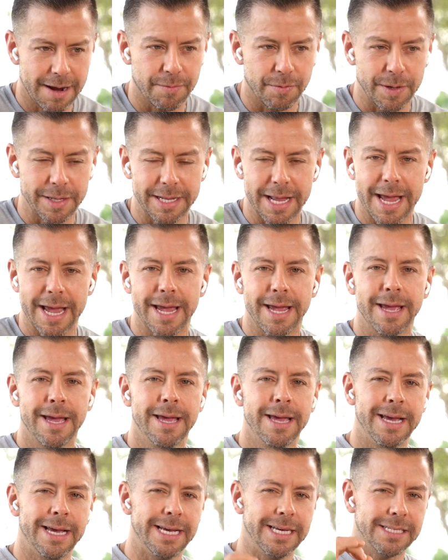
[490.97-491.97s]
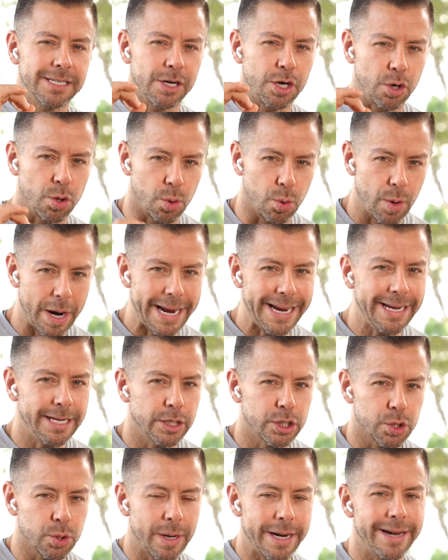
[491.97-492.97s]
every day, is a
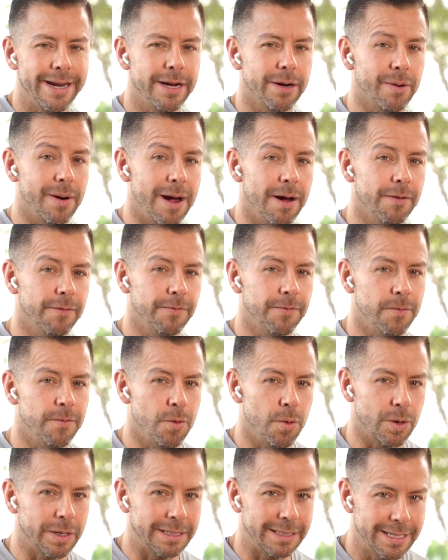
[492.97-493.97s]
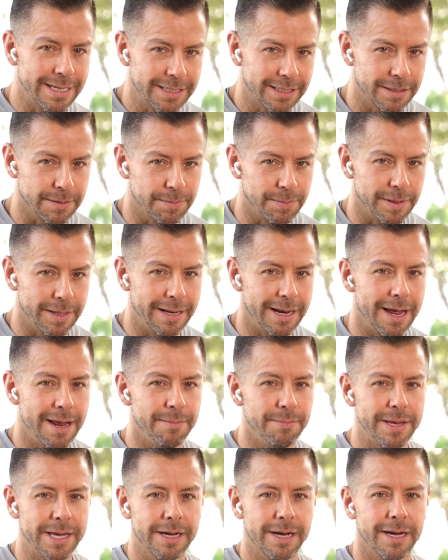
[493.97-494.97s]
great training ground for discipline.
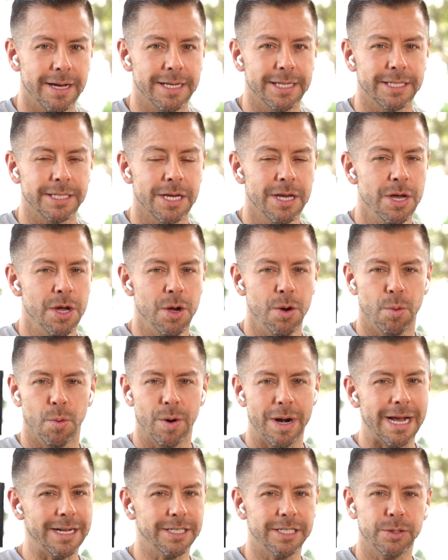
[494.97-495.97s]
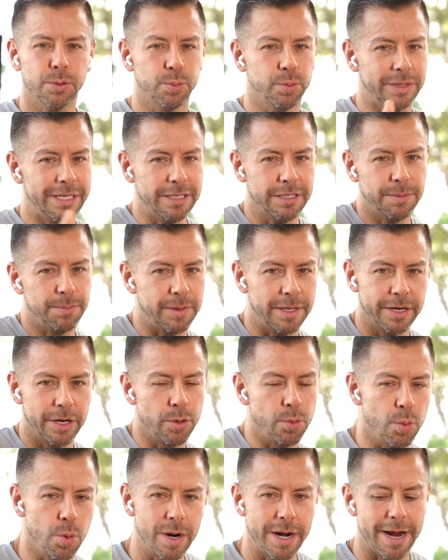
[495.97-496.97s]
And because we're not just disciplined
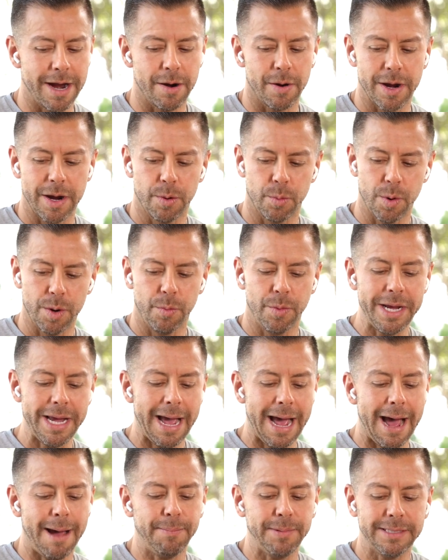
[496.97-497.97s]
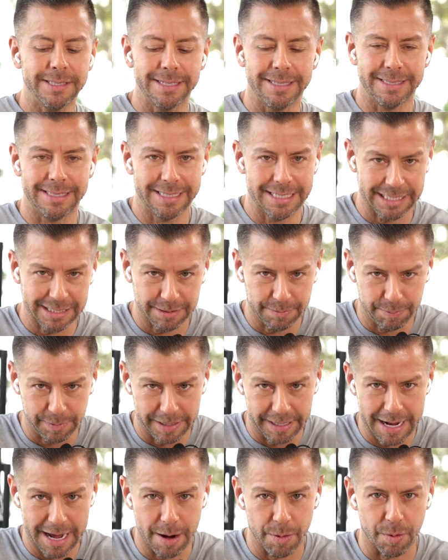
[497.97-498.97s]
in one area, when we happen to
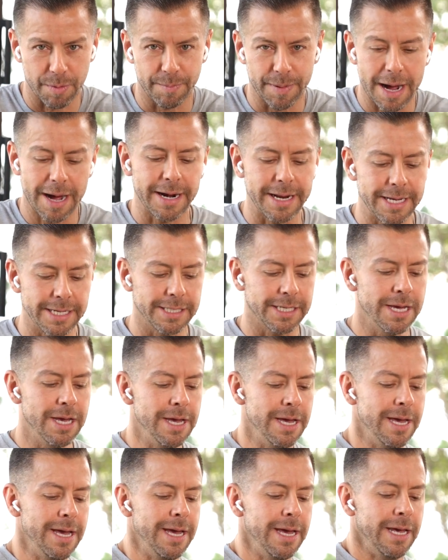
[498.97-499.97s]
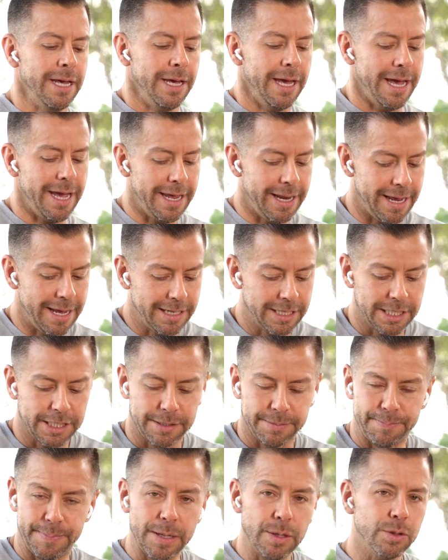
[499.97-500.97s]
discipline our bodies, it, it
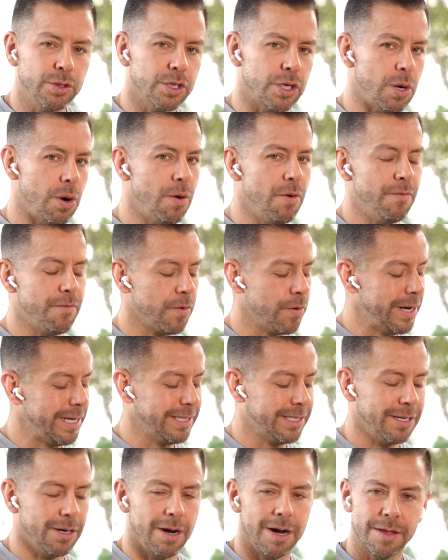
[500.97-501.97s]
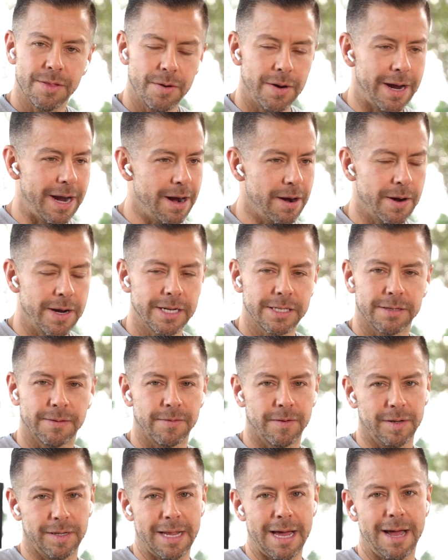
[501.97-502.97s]
spills over into other areas of
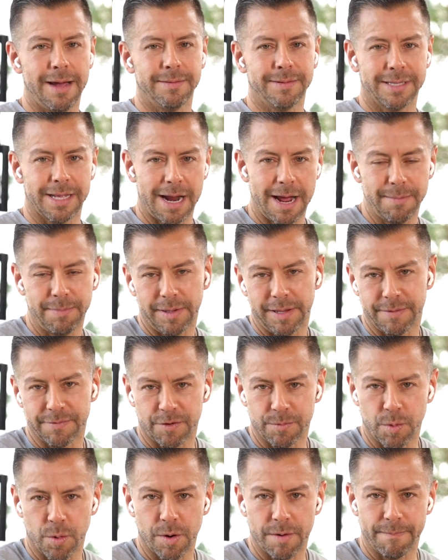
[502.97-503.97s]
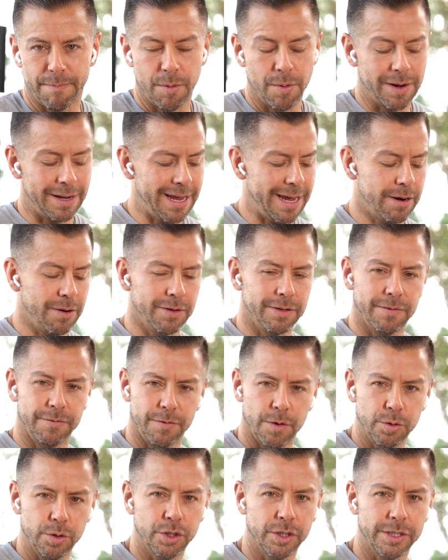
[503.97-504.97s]
our lives that I believe are more important, like our
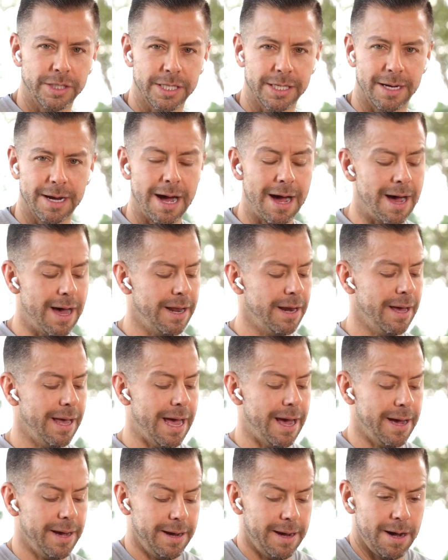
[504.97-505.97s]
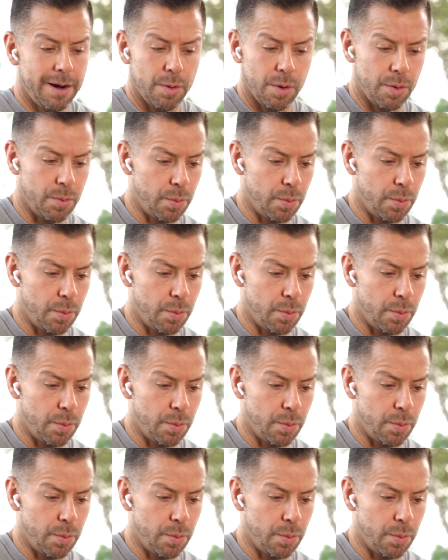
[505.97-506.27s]
devotion to God, our